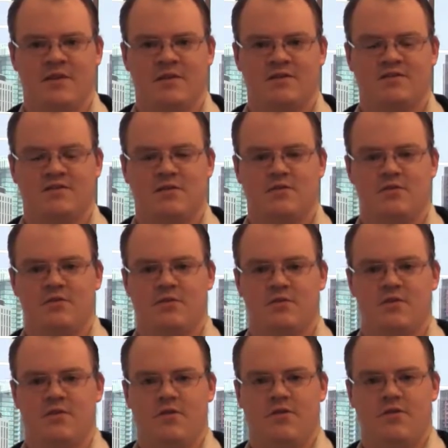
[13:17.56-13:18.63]
So
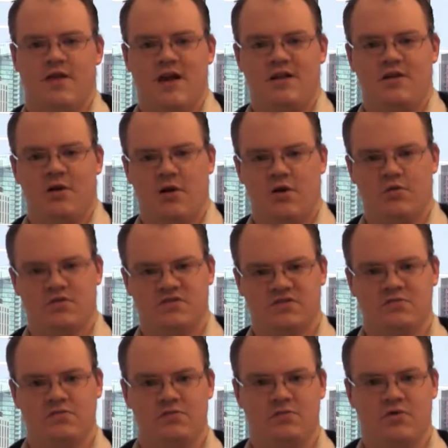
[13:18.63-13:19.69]
that whole
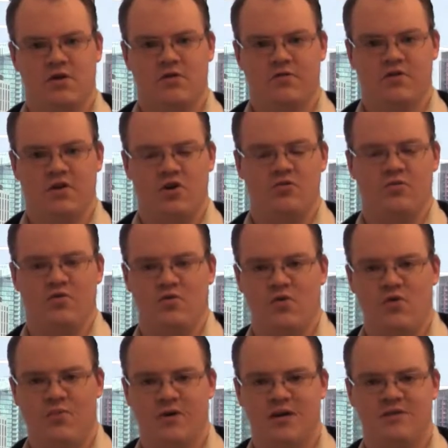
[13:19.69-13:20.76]
school of global
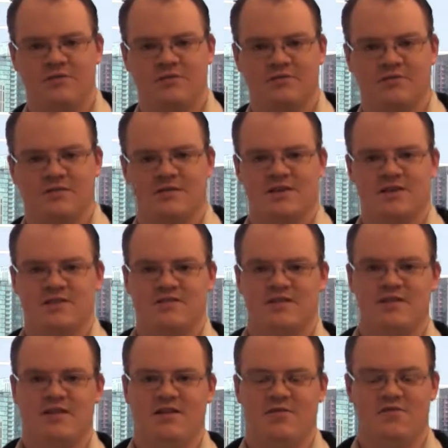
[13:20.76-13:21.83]
warming is
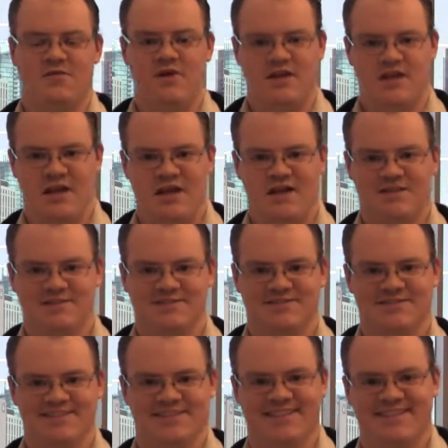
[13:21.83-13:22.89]
in a freak out.
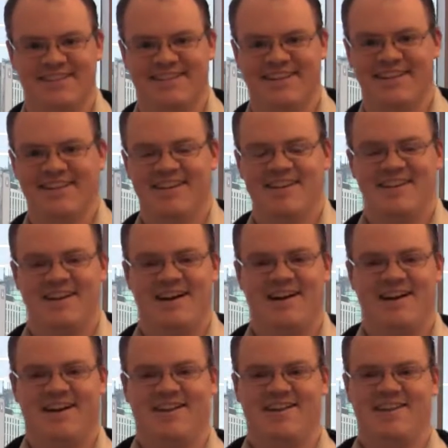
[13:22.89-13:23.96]

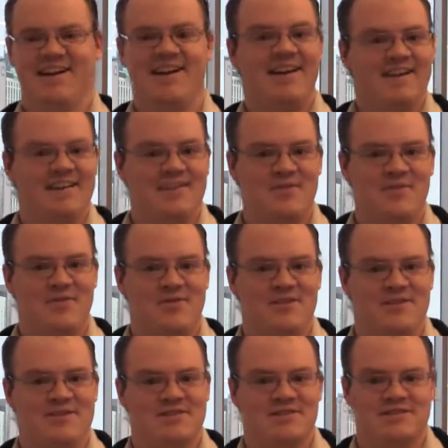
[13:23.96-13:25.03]

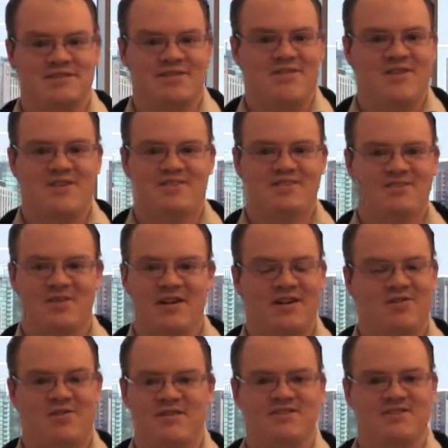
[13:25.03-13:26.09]
The science on that
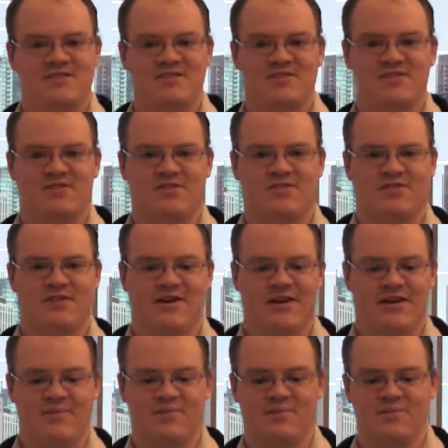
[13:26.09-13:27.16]
question is not
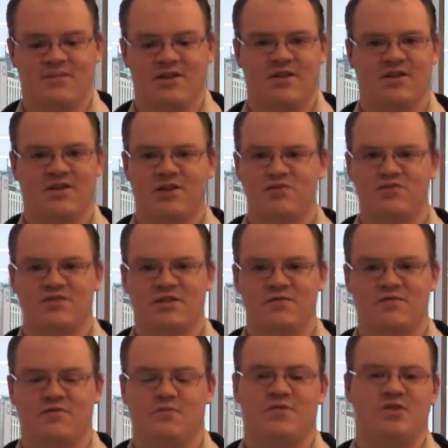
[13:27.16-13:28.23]

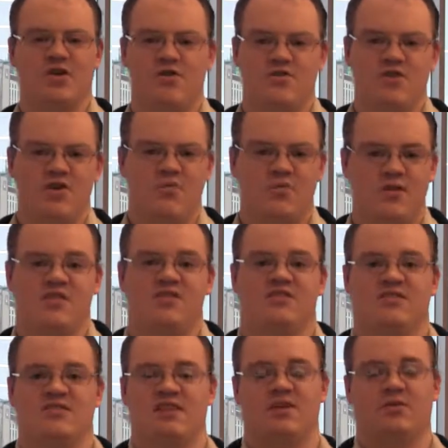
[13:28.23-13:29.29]
conclusive. We don't know whether
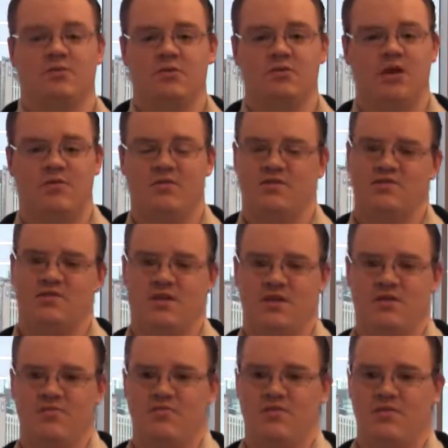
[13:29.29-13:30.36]
the sun will go into
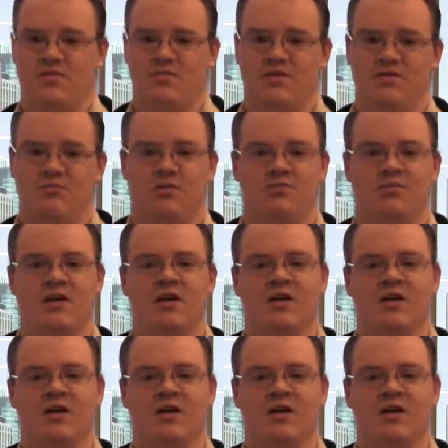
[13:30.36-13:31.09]
another Maunder minimum.